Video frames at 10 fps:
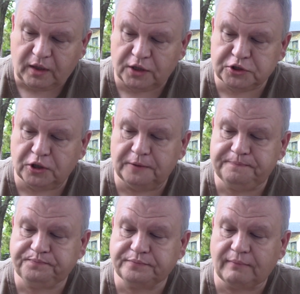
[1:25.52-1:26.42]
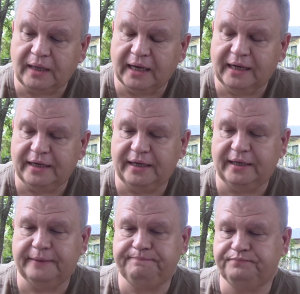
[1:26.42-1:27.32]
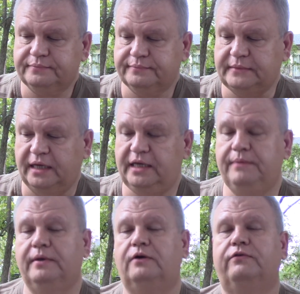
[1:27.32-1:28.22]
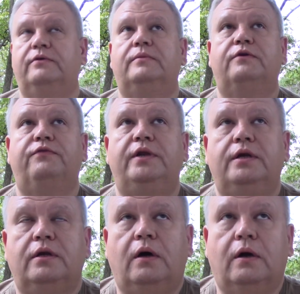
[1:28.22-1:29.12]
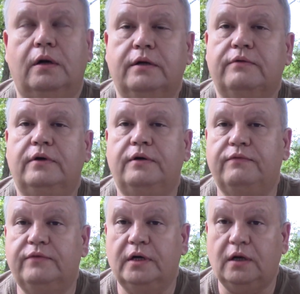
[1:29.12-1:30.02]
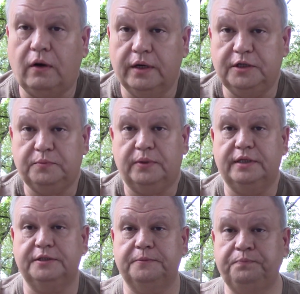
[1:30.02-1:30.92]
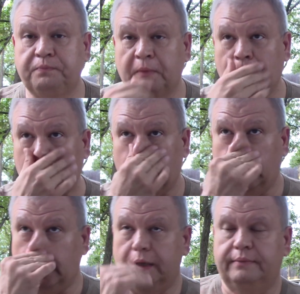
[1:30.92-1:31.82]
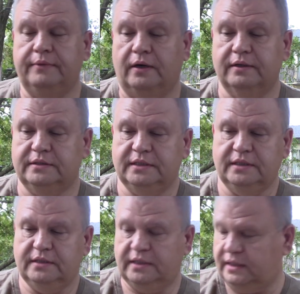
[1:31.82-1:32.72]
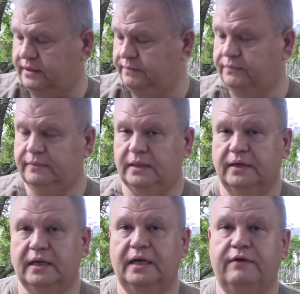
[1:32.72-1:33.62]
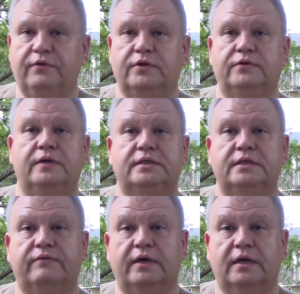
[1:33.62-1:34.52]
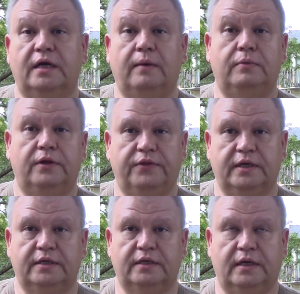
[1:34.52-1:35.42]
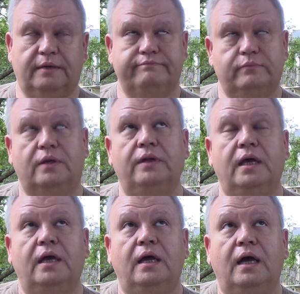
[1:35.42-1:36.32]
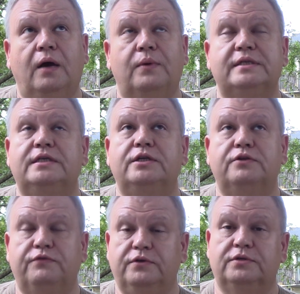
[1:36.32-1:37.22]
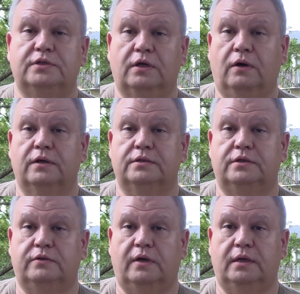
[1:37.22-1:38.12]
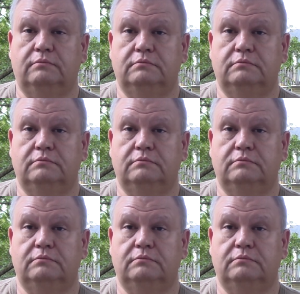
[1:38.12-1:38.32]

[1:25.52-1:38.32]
So I got a an email from our friend Art of uh, Artie's Place, and Art said, uh, "You know, can I have your address? I've got a couple of things. Uh, I want to send you a few cigars to try."